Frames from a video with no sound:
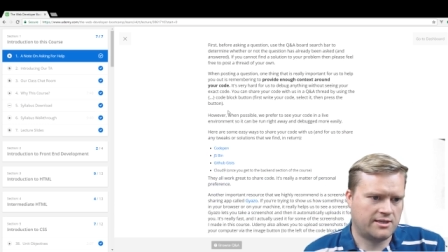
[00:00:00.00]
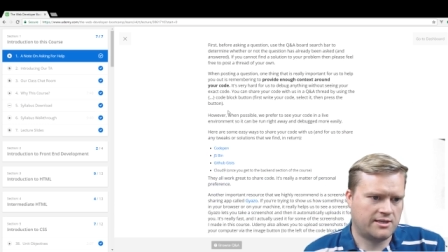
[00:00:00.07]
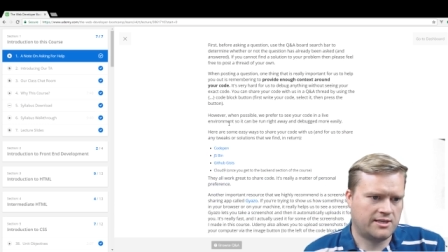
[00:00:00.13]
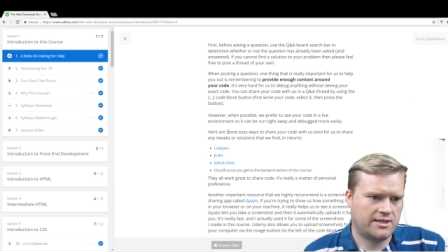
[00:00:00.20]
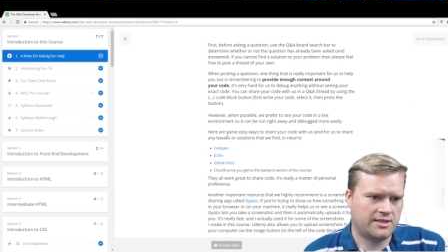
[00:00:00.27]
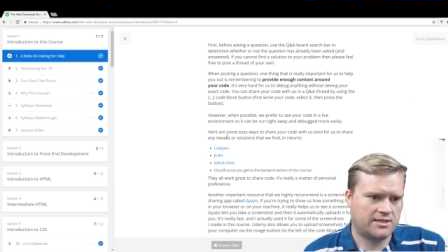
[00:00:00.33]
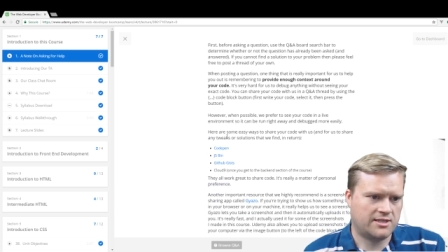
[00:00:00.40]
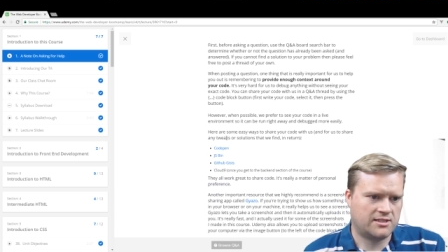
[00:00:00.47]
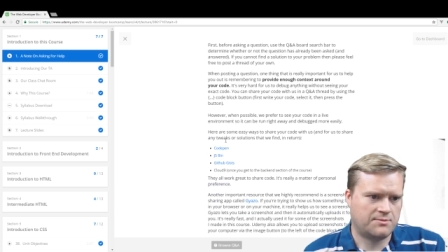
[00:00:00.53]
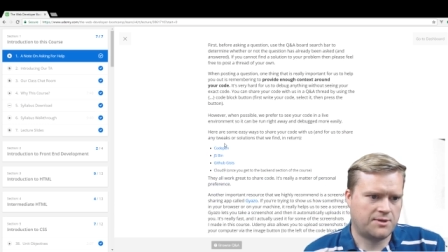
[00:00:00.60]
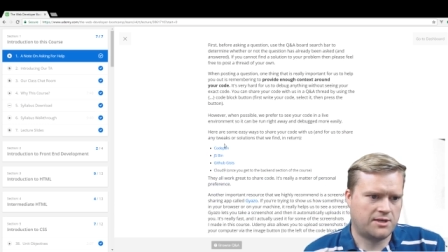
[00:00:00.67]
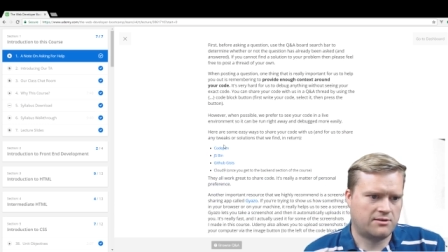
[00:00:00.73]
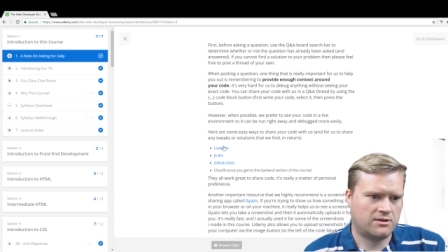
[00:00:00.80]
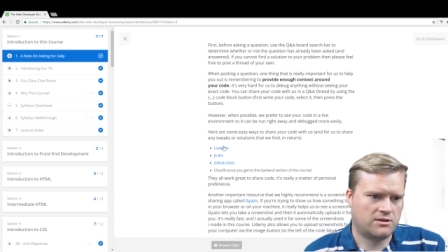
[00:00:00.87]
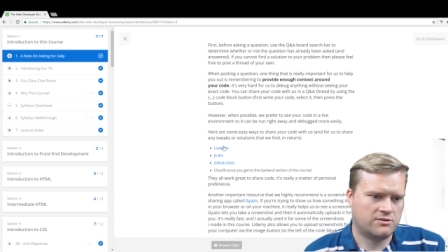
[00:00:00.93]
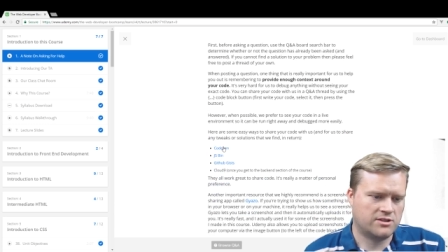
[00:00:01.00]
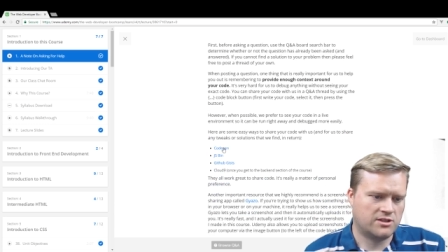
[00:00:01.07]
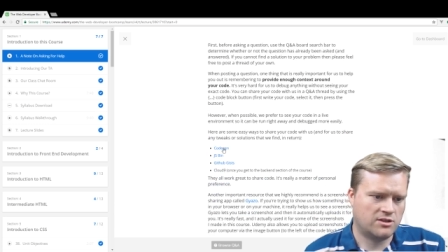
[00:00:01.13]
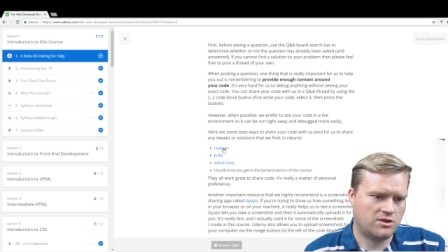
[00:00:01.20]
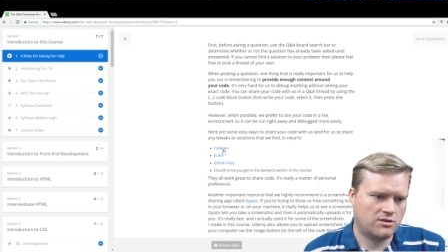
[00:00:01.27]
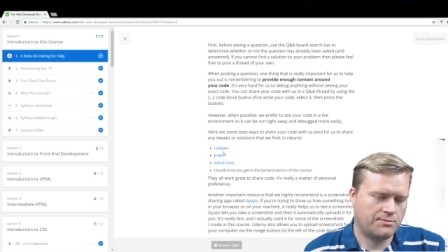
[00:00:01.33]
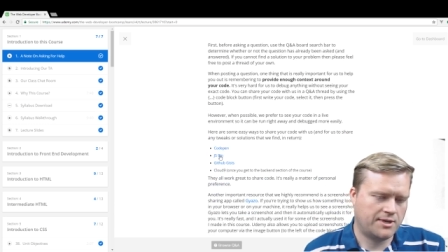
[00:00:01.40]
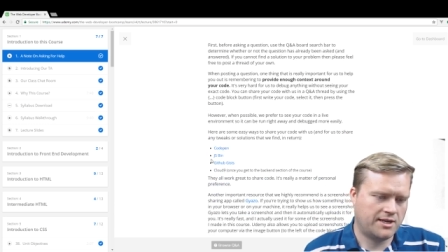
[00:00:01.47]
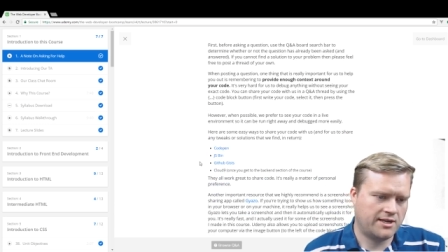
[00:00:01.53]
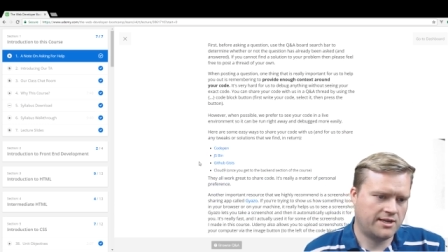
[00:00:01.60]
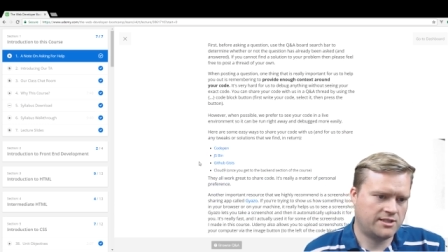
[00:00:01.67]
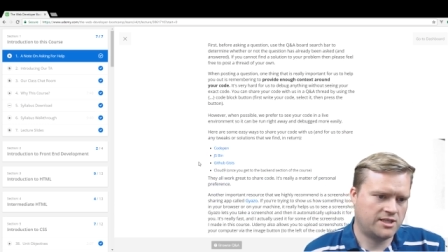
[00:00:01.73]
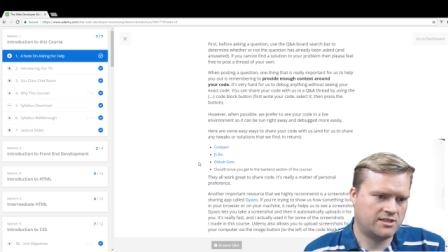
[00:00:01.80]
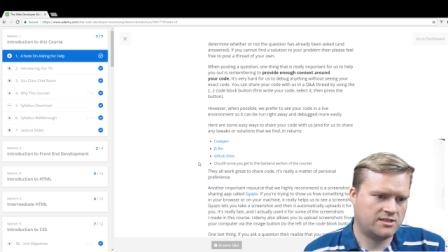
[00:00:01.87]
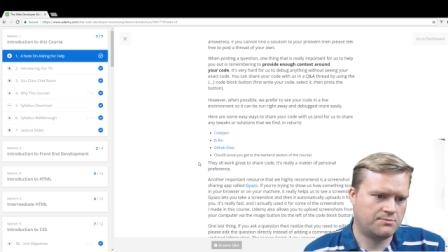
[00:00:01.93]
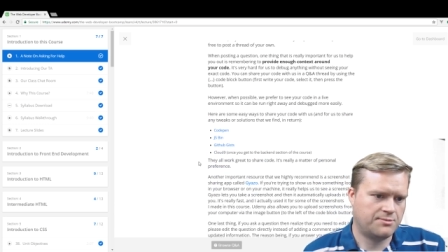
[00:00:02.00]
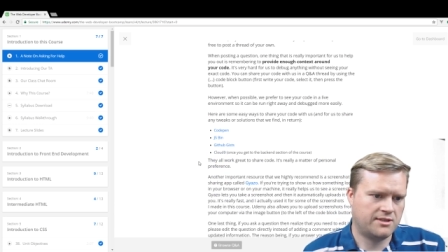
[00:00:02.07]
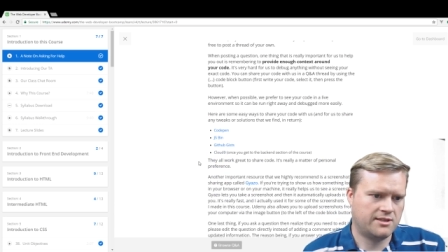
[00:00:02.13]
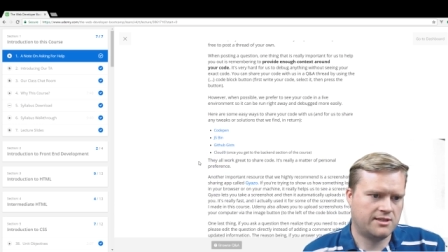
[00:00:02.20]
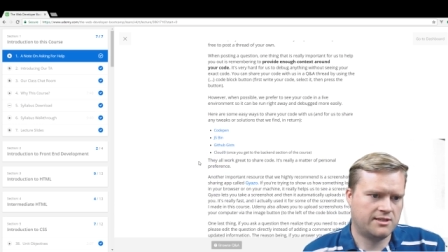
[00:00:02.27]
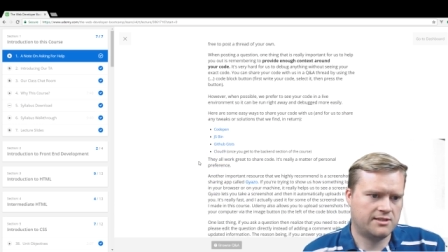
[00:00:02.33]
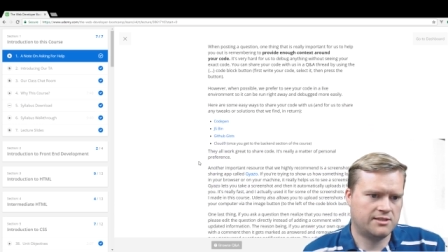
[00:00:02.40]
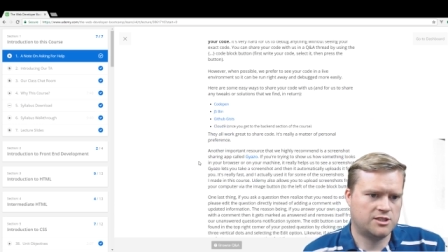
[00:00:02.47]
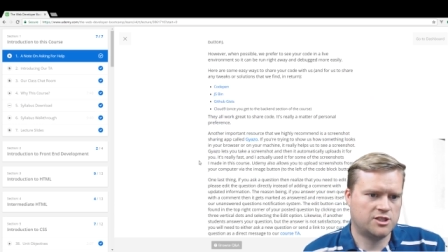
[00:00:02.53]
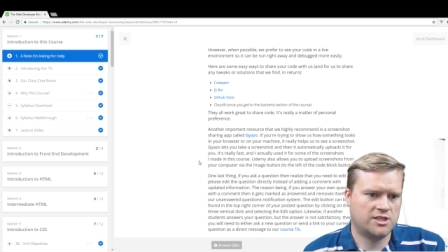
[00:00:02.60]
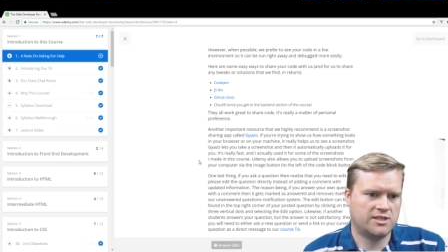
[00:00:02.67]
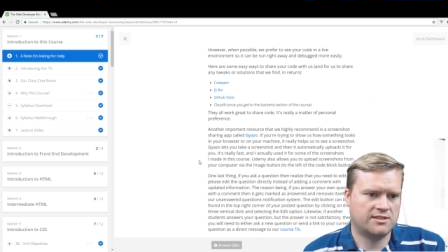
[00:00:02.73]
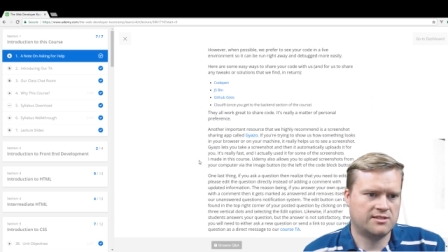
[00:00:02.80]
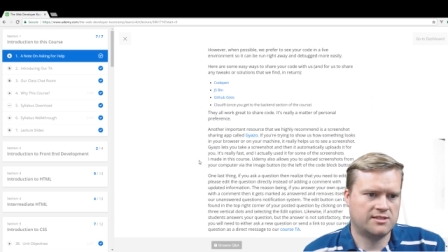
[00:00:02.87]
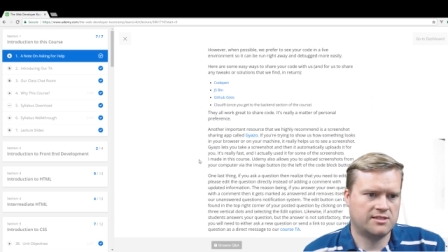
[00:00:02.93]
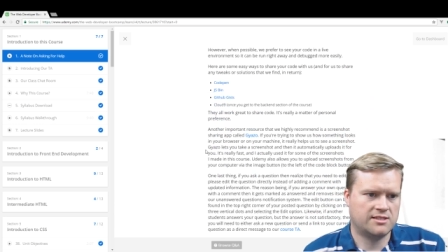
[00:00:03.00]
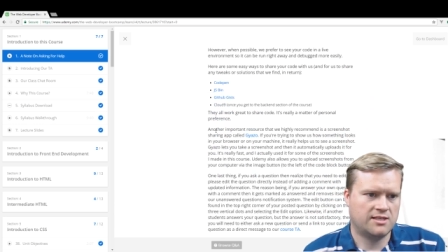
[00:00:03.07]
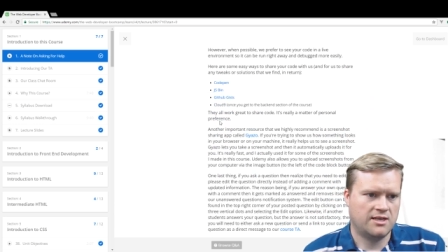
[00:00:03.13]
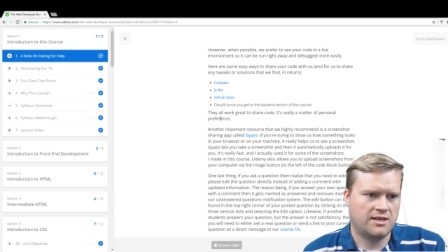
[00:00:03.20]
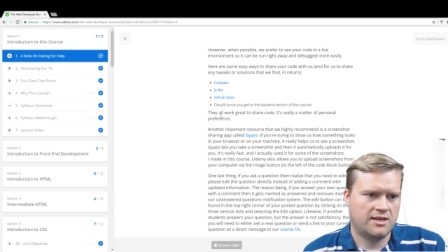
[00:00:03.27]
And he talks about using JS JSBins, gists.